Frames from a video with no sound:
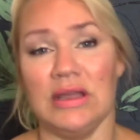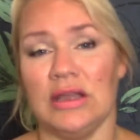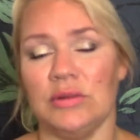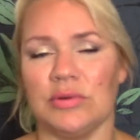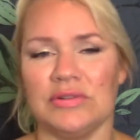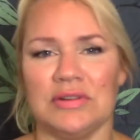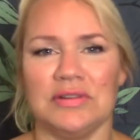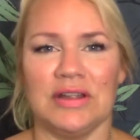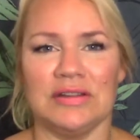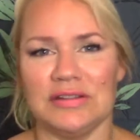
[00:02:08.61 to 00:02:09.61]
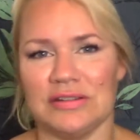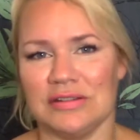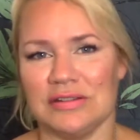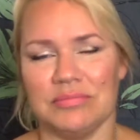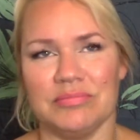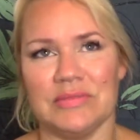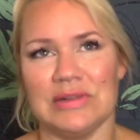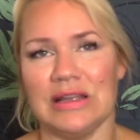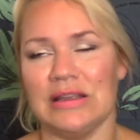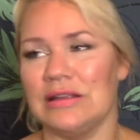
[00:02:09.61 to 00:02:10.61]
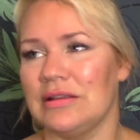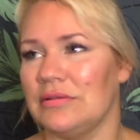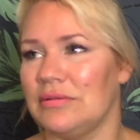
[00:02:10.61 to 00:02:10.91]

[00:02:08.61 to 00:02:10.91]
It wasn't that like